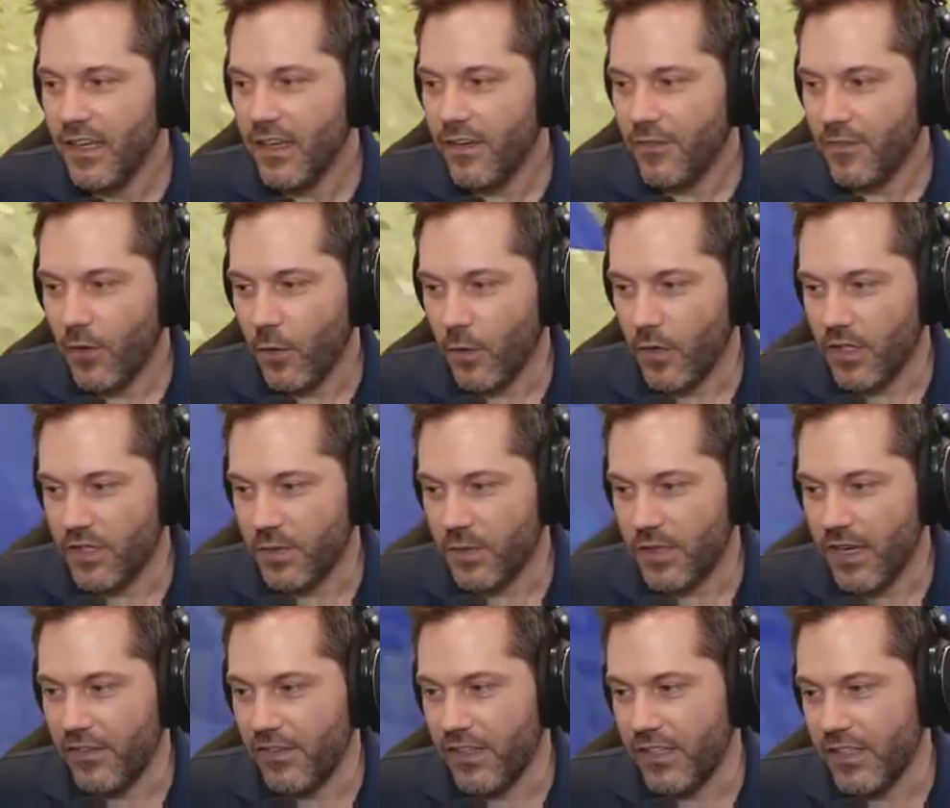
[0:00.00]
Of course,
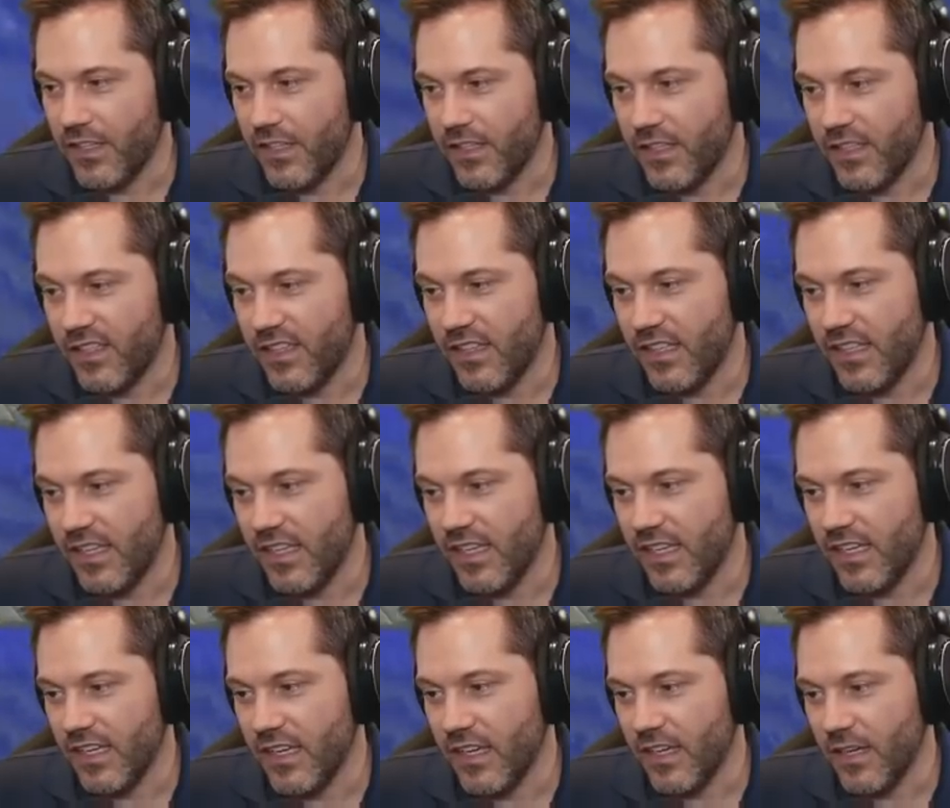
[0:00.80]
we have the, the,
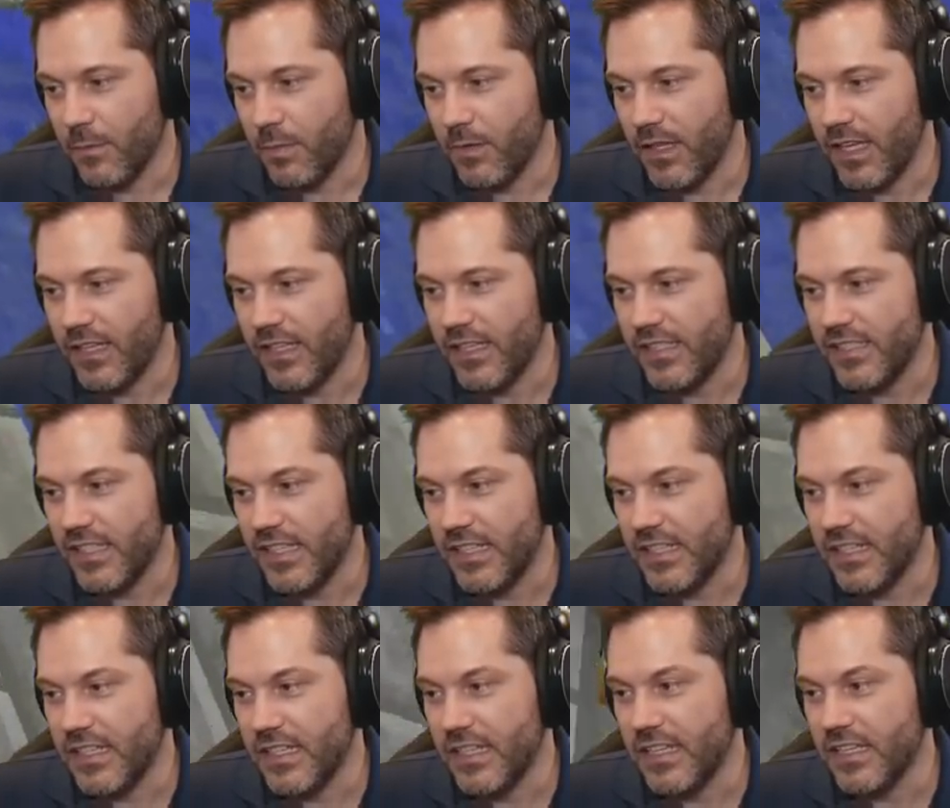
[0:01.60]
the uh, playlist
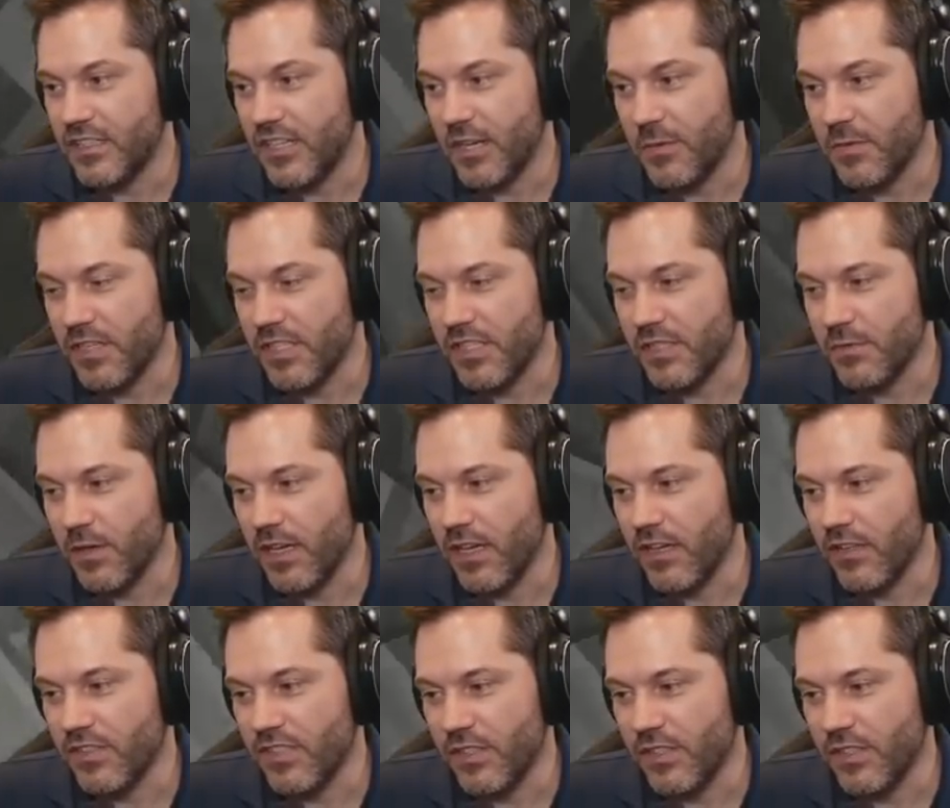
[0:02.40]
linked in the description as well,